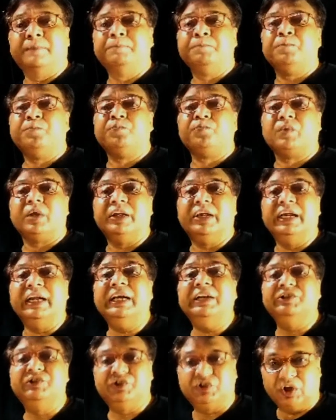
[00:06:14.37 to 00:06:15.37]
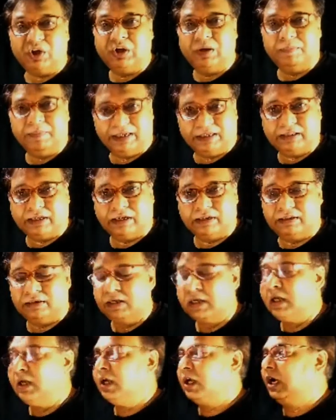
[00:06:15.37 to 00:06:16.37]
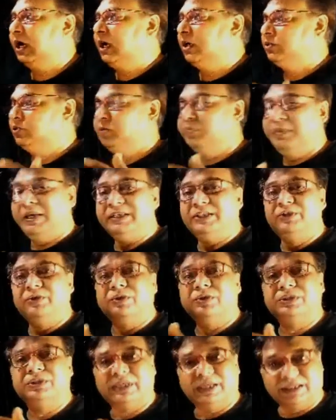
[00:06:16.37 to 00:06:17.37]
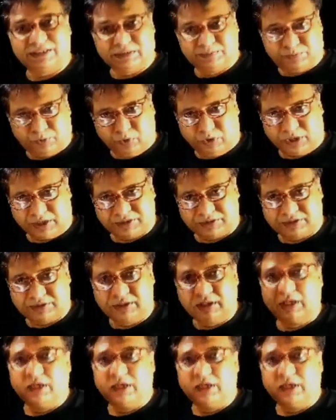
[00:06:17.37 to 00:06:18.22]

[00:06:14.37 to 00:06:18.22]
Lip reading: heat chill method to make your cells porous